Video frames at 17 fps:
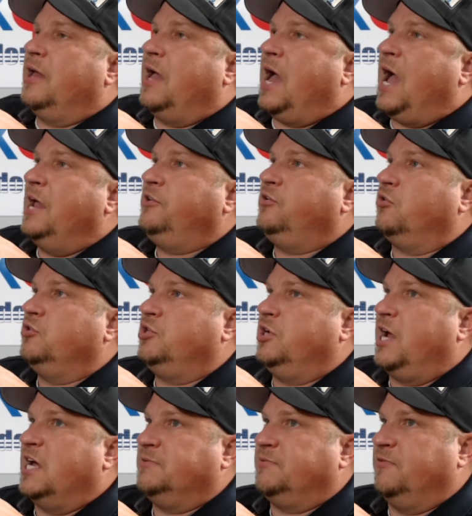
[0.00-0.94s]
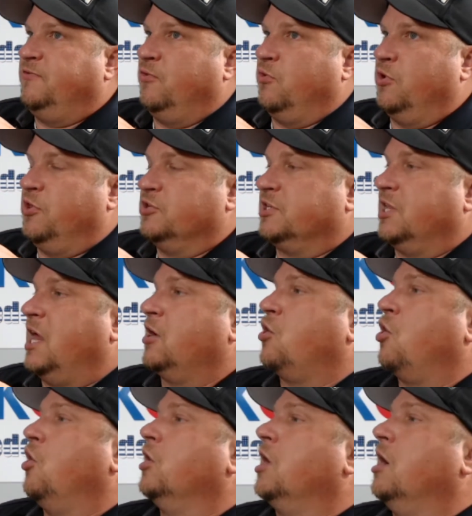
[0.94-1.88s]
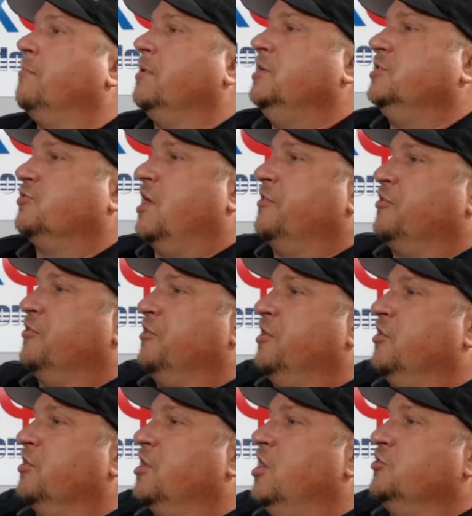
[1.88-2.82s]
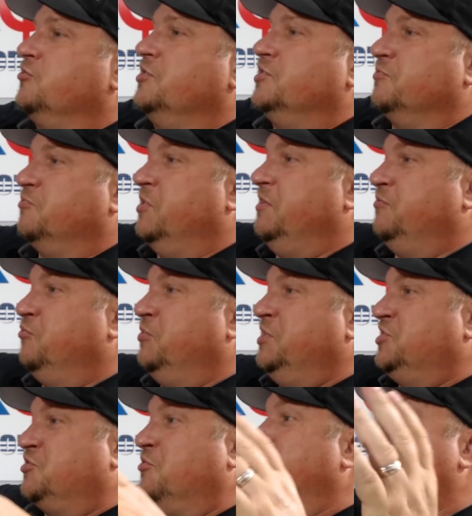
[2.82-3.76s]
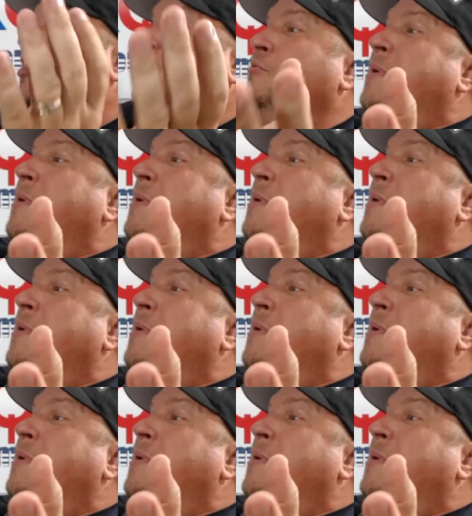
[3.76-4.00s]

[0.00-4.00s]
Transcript: I told you guys before, there's a lot of car companies that are out there in other countries that we just don't hear